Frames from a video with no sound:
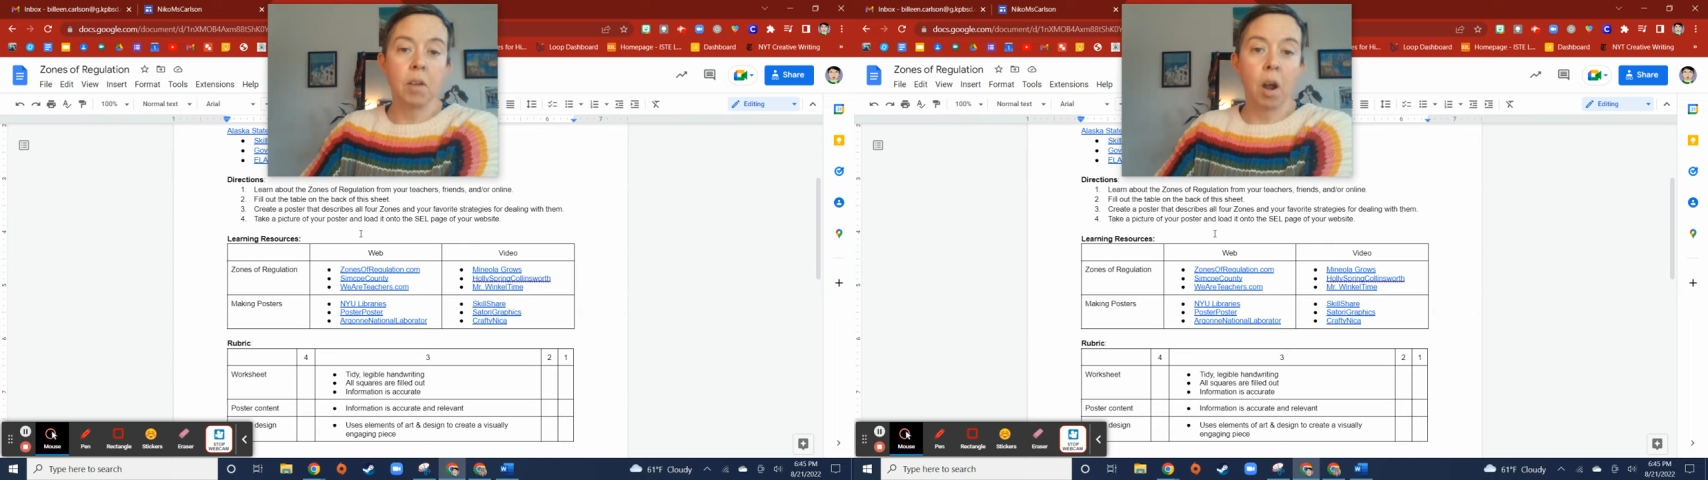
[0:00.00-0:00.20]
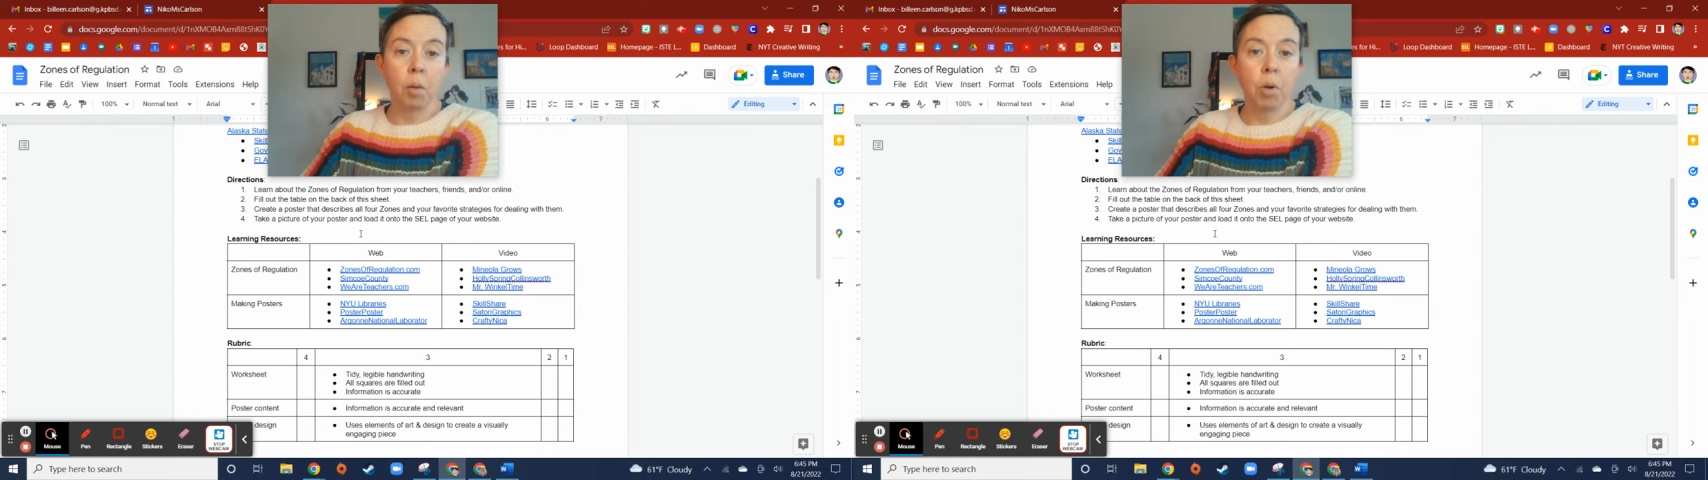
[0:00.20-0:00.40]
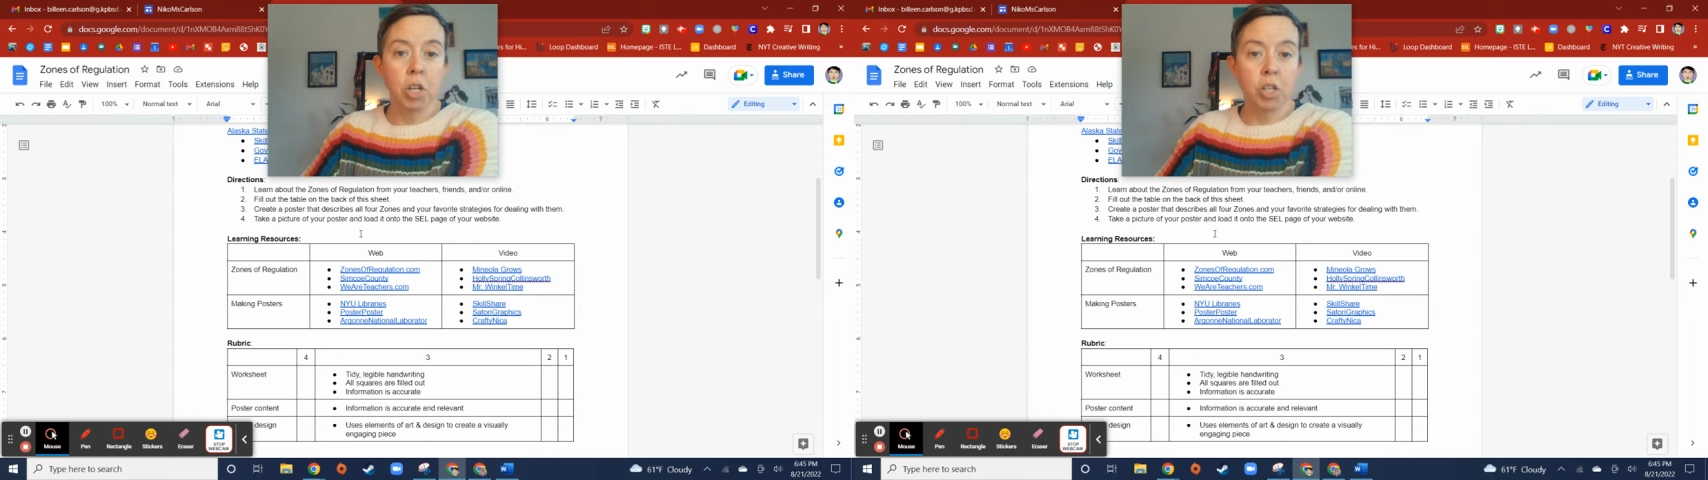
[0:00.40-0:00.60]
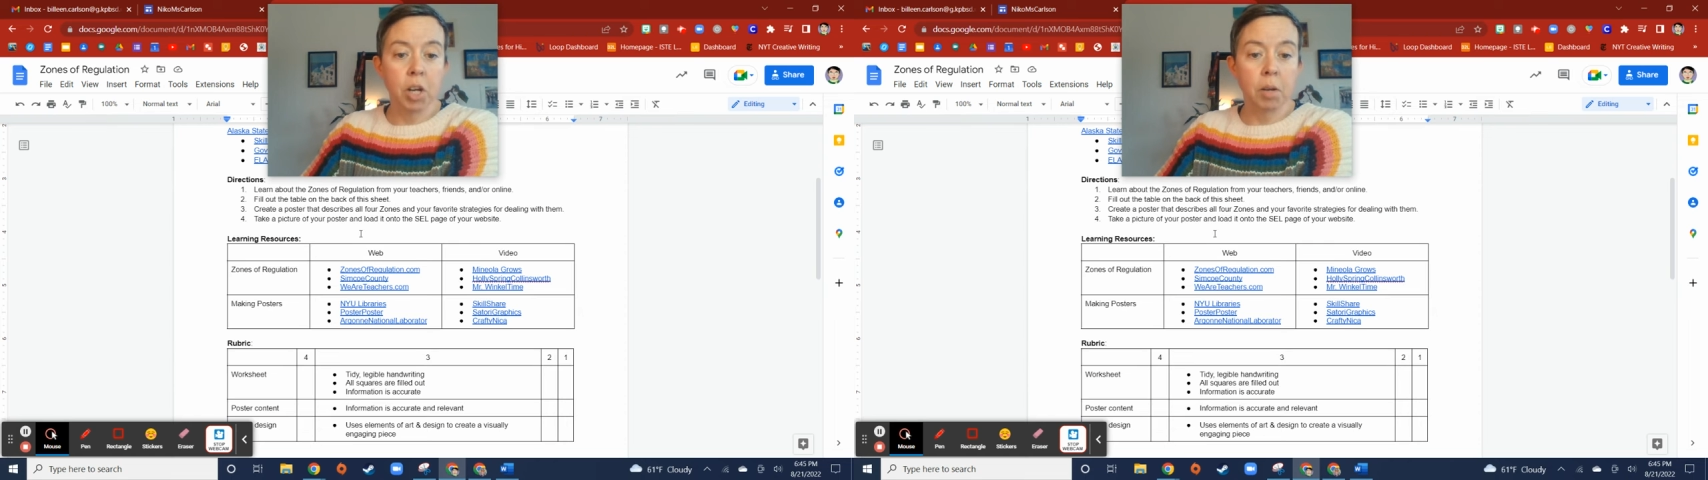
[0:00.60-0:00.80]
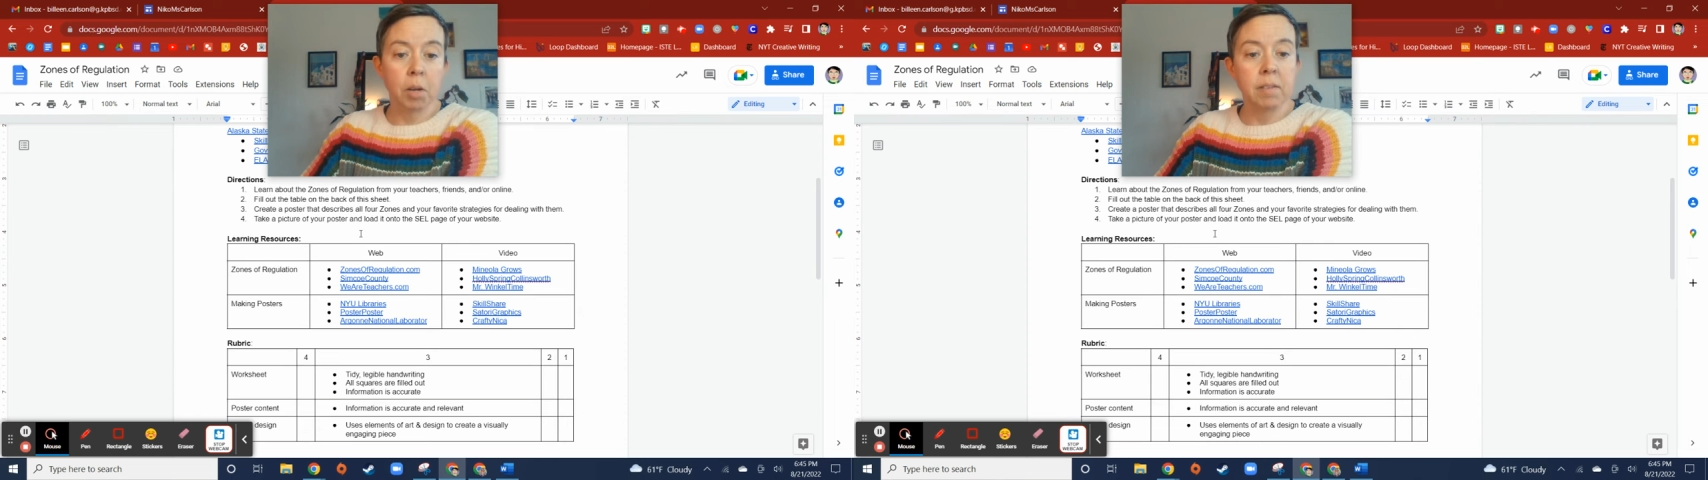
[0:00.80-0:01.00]
are
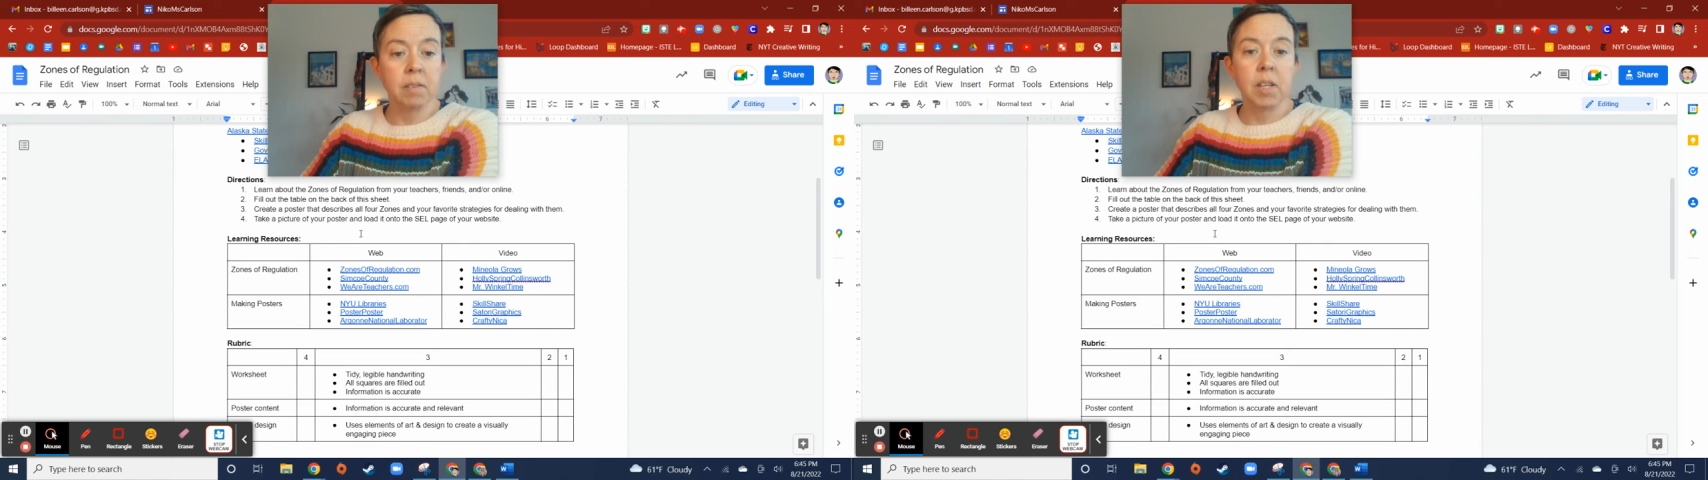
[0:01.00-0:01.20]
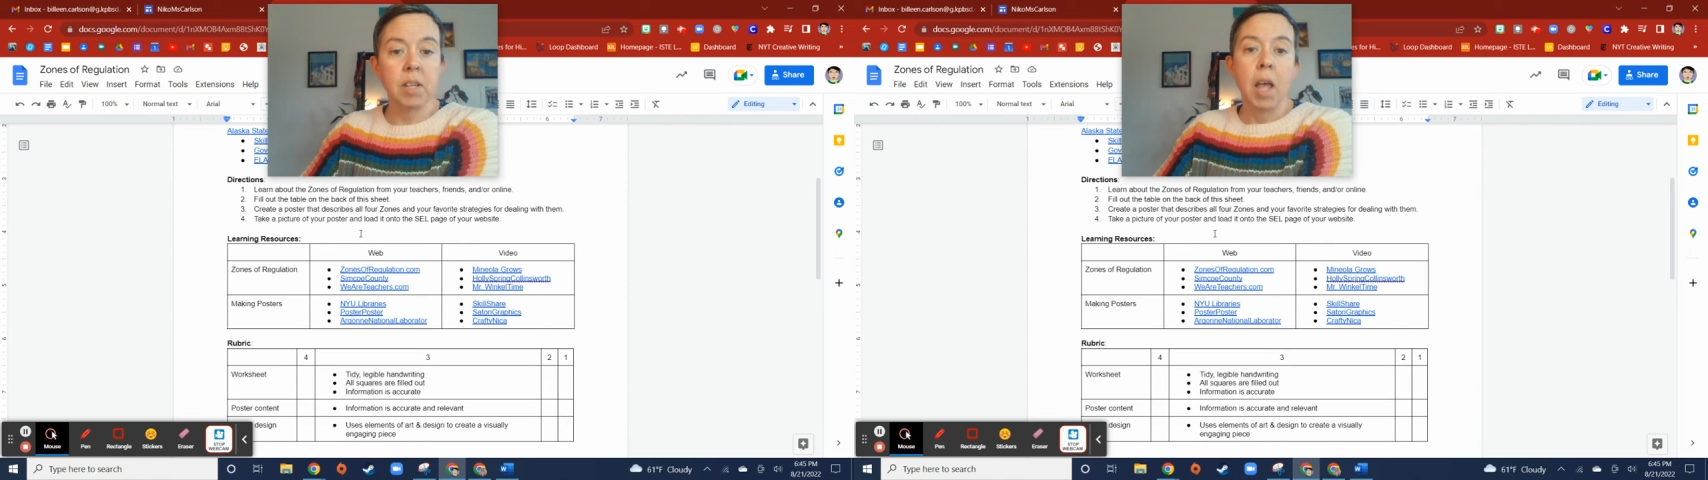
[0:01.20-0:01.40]
project-based.